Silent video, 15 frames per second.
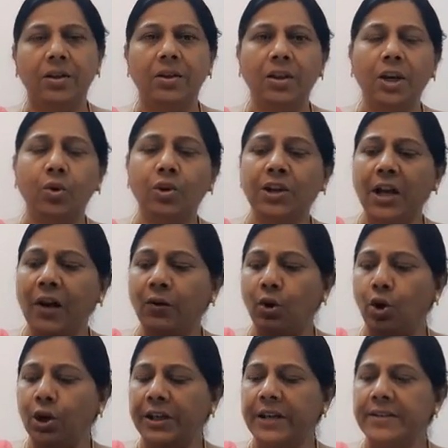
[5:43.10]
you could have
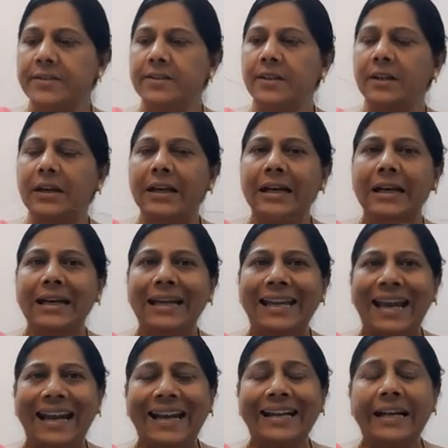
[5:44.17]
noticed
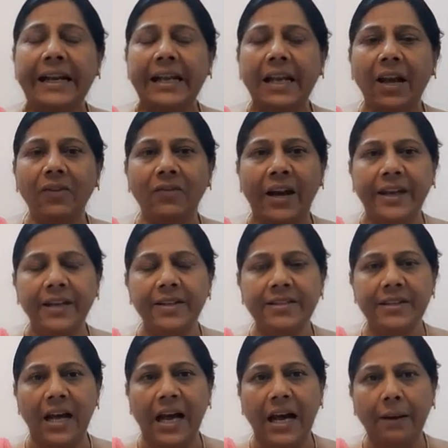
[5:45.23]
electrical wires
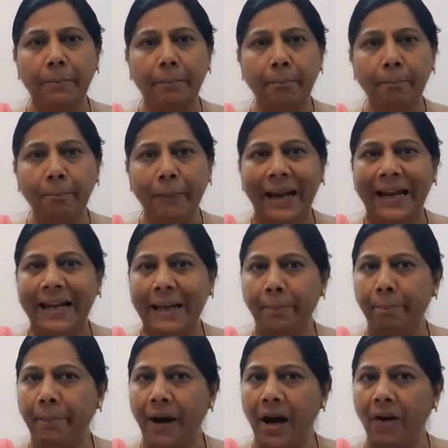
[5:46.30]
are made
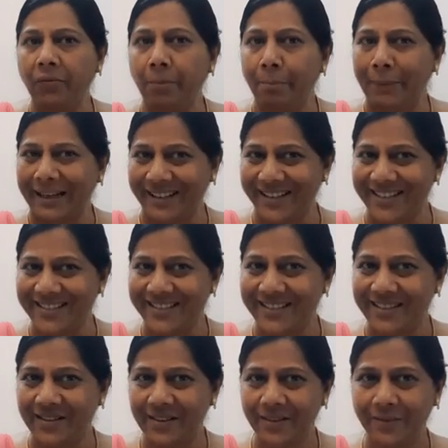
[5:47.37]
up of metals.
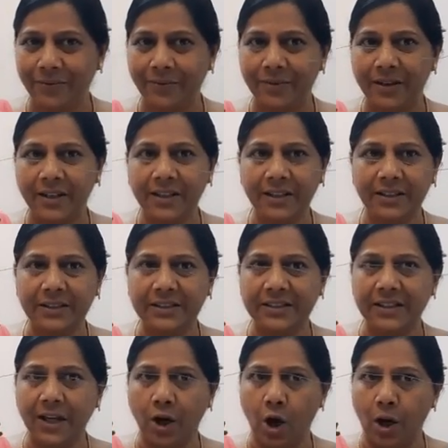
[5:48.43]
Here this
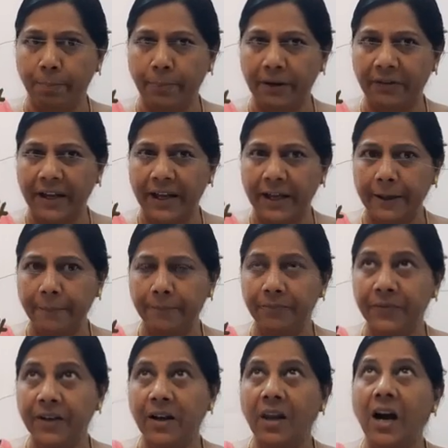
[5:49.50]
is a copper wire
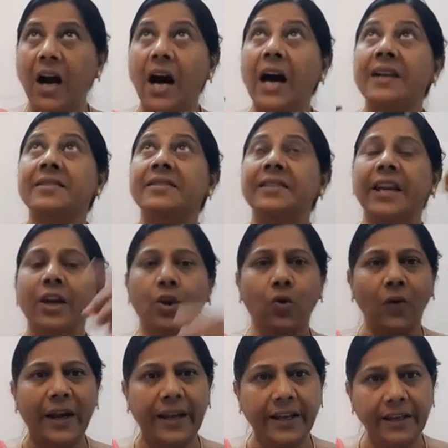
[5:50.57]
or zinc
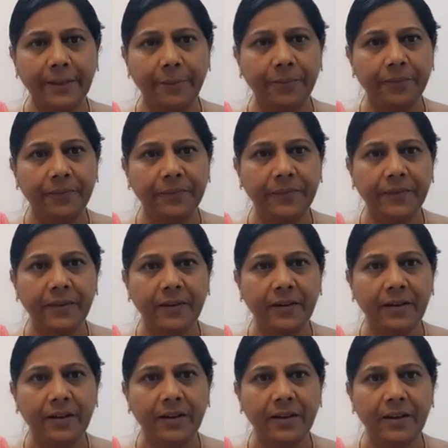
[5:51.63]
wire,
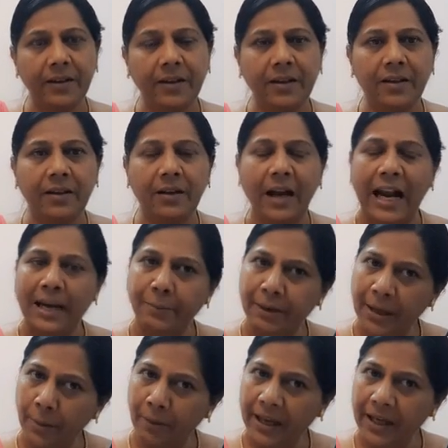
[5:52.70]

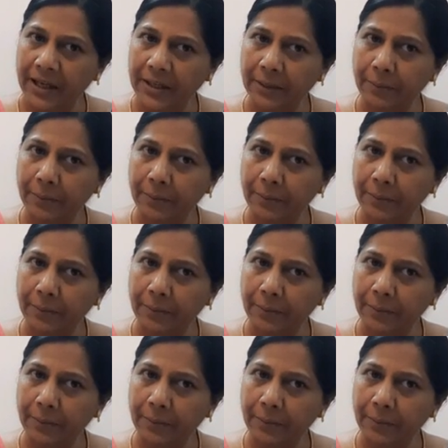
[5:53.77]
aluminum wire.